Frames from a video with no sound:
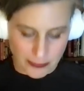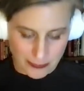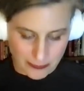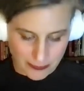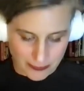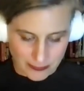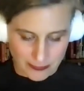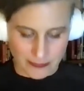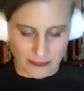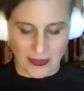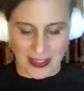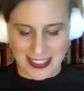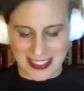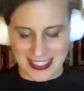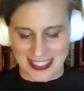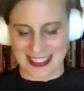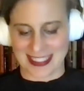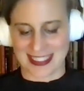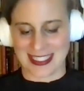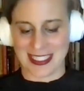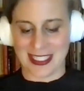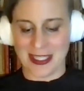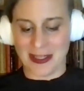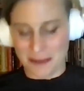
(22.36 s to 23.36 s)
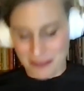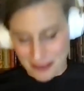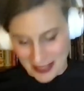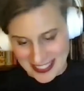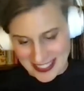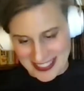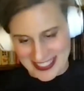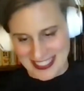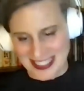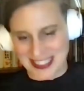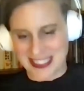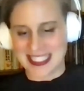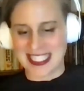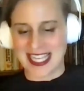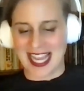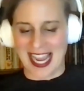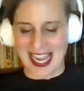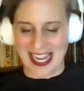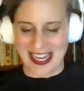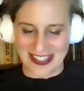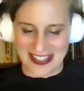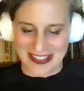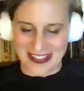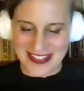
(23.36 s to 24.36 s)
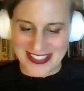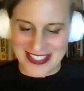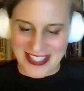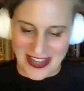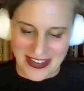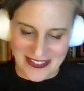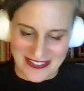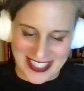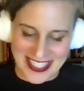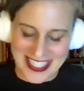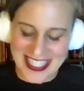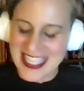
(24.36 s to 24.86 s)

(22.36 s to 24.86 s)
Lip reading: tired of starving,